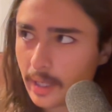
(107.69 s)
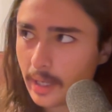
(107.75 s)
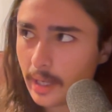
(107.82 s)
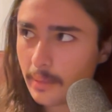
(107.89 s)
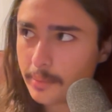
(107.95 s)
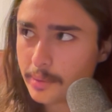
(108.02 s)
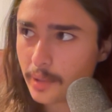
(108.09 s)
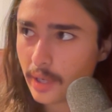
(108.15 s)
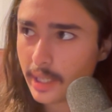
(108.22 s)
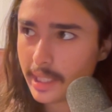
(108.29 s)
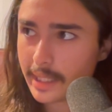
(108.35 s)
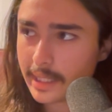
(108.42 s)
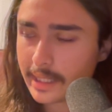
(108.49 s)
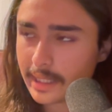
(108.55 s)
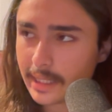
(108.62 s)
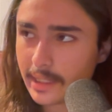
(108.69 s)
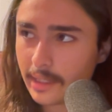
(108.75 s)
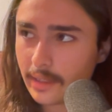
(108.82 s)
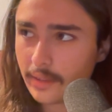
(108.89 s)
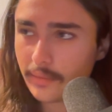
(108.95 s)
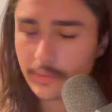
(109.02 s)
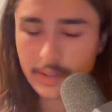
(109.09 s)
I'm trying to think
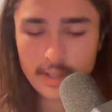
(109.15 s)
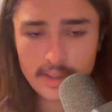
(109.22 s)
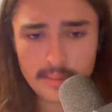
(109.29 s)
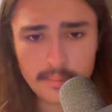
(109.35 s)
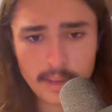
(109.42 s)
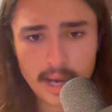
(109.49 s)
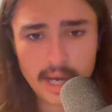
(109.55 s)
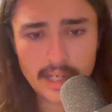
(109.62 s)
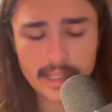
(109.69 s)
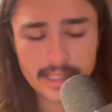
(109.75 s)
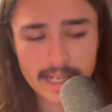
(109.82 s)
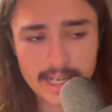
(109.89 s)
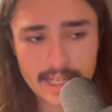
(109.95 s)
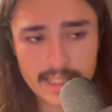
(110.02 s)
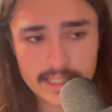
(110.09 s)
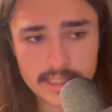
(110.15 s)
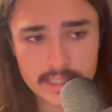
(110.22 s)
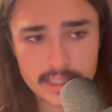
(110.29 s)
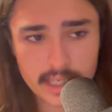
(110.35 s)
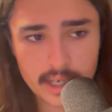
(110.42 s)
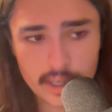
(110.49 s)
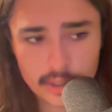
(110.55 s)
of the podcast
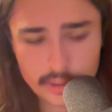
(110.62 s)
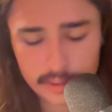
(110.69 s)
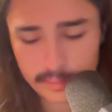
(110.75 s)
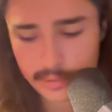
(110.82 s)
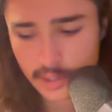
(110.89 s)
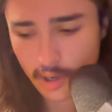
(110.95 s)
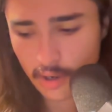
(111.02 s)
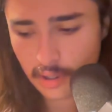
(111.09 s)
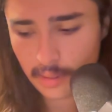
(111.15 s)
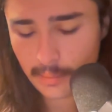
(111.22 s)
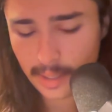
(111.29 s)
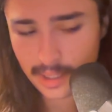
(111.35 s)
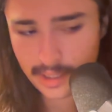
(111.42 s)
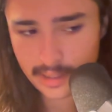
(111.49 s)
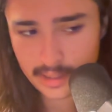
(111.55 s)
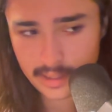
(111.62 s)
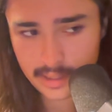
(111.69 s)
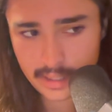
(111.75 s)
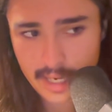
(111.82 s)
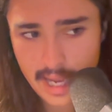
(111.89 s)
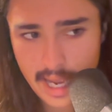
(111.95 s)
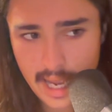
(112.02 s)
that I heard him talk about it in.
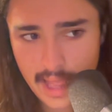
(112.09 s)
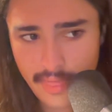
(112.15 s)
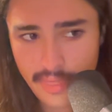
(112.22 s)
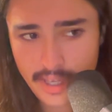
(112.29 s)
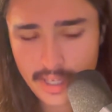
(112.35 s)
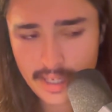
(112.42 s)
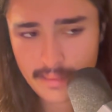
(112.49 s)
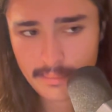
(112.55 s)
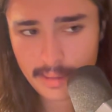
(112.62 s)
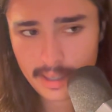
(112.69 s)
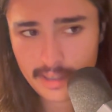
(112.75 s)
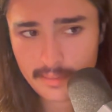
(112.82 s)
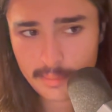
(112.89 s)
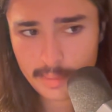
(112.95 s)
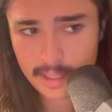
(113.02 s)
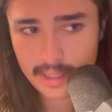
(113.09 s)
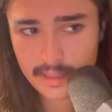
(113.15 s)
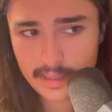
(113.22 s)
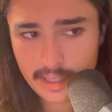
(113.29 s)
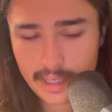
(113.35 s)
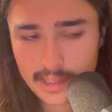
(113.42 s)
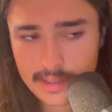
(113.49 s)
I think it might have
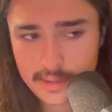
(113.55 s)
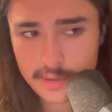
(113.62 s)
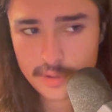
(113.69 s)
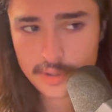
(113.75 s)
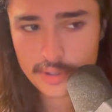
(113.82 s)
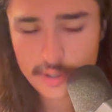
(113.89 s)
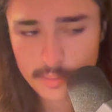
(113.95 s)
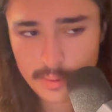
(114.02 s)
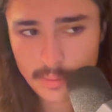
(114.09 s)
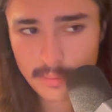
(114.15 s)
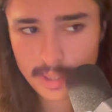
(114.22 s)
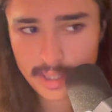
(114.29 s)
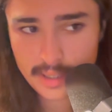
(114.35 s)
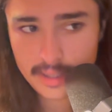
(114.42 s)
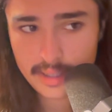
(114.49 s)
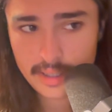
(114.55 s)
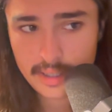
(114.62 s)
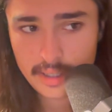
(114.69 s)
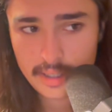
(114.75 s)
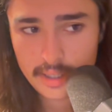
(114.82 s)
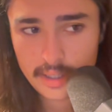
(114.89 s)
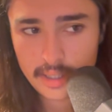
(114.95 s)
been Andrew Huberman
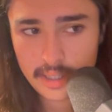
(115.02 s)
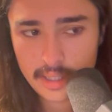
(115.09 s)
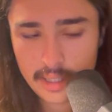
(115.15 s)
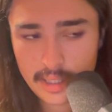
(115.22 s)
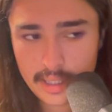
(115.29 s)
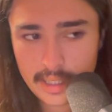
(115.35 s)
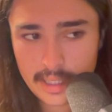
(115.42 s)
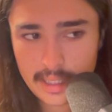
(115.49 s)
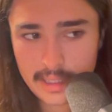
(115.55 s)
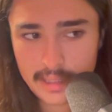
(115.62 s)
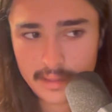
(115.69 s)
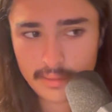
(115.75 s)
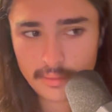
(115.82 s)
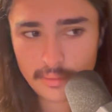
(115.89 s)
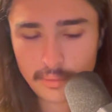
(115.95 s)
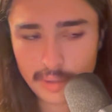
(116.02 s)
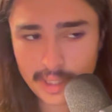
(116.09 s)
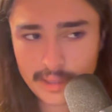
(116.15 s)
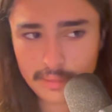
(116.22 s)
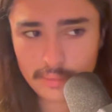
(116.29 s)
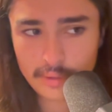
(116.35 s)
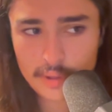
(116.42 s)
and
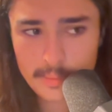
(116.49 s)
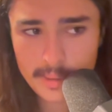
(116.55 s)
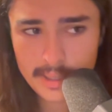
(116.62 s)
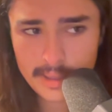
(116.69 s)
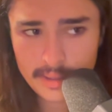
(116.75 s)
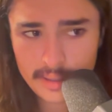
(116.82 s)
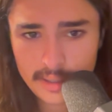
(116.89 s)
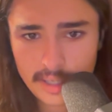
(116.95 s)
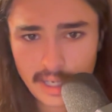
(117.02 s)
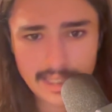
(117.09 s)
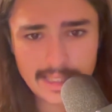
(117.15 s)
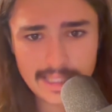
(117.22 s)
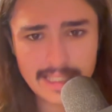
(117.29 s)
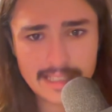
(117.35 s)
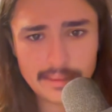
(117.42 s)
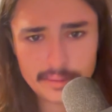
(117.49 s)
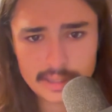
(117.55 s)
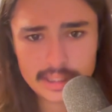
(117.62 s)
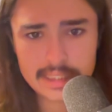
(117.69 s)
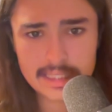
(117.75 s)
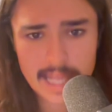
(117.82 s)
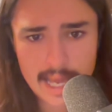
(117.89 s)
Rick Rubin. I think it
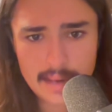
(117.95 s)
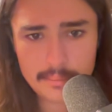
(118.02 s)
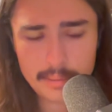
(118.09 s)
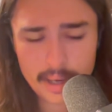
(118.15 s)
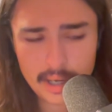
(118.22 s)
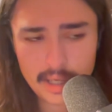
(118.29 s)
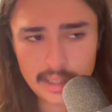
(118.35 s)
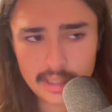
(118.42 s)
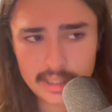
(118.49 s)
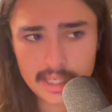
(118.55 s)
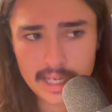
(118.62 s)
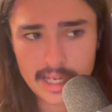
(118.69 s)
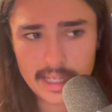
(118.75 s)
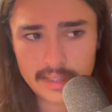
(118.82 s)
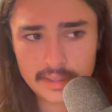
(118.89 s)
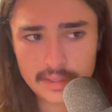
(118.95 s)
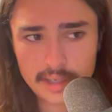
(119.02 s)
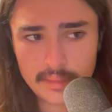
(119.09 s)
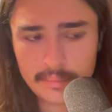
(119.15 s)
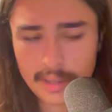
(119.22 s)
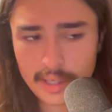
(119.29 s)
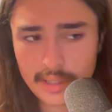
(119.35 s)
was that podcast.
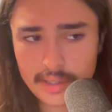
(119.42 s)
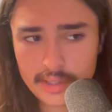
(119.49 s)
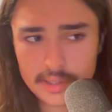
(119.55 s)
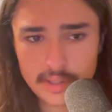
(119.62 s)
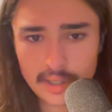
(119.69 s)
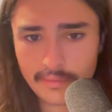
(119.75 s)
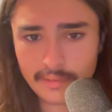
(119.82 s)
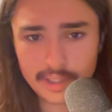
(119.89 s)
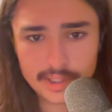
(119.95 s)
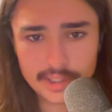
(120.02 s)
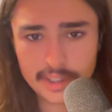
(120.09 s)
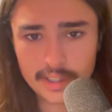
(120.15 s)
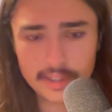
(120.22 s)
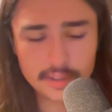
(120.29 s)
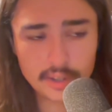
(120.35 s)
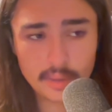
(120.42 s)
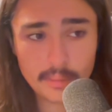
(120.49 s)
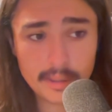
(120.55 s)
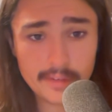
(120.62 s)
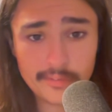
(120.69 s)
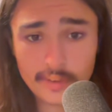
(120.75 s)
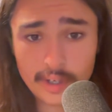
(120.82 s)
I'm not sure. I've listened to so
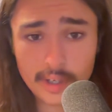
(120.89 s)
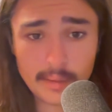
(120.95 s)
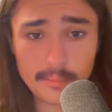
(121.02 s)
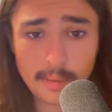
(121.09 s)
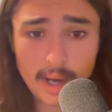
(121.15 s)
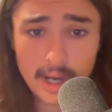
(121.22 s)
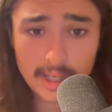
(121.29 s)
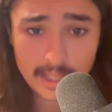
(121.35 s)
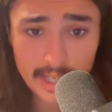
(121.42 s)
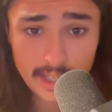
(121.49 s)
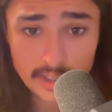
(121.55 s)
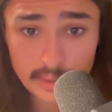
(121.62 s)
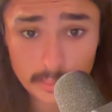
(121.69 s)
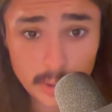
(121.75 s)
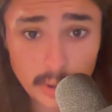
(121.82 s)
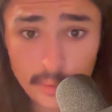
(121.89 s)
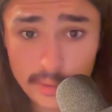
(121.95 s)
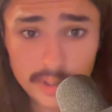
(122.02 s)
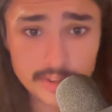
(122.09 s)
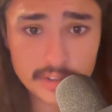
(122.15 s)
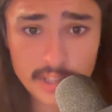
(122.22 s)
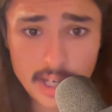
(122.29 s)
many fucking podcasts, I'm going
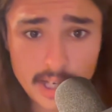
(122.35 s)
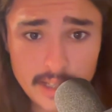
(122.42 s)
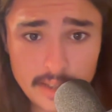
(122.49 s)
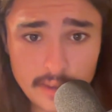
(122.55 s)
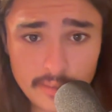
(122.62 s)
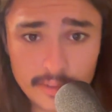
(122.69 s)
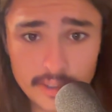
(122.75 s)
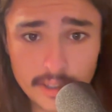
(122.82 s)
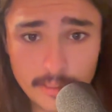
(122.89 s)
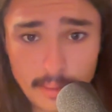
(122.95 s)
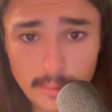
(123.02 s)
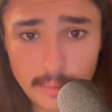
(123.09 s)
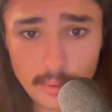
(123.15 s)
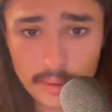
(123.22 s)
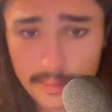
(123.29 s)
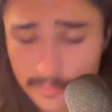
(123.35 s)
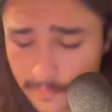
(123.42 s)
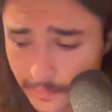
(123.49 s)
insane over here, my boy.